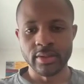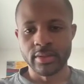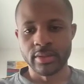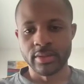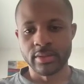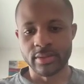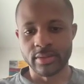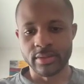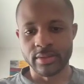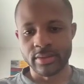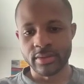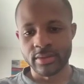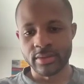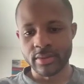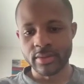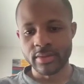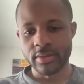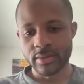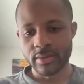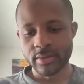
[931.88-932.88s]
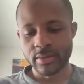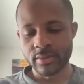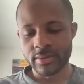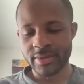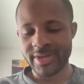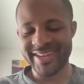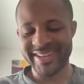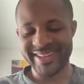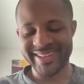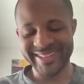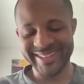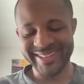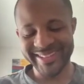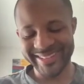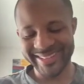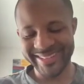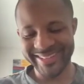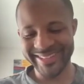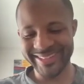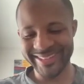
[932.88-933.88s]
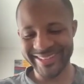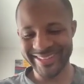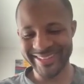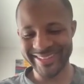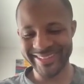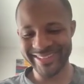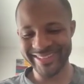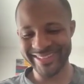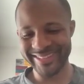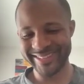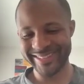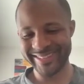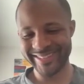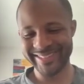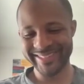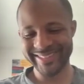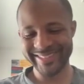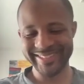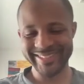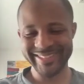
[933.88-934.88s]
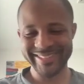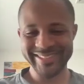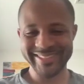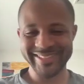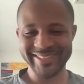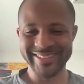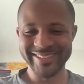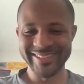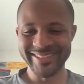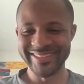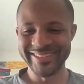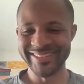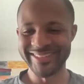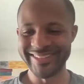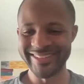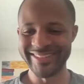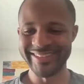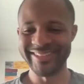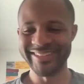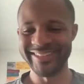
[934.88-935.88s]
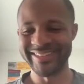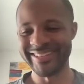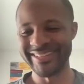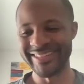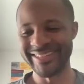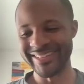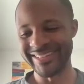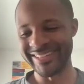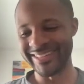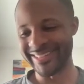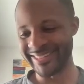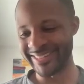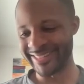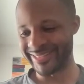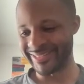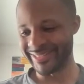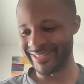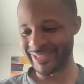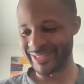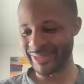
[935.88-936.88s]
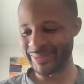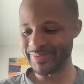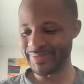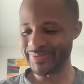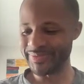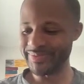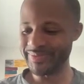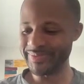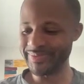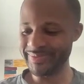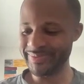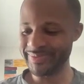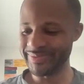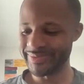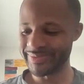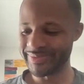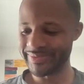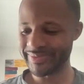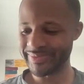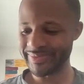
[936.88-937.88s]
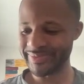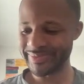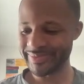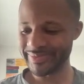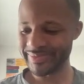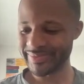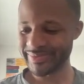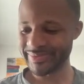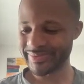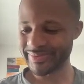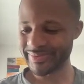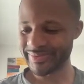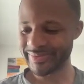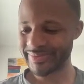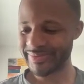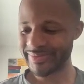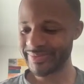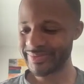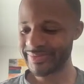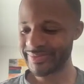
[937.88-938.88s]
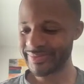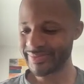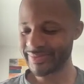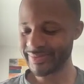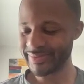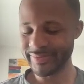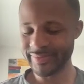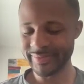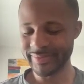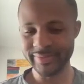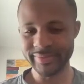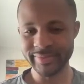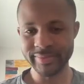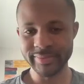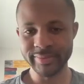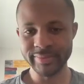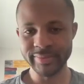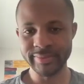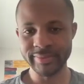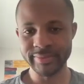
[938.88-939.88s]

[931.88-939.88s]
[no speech]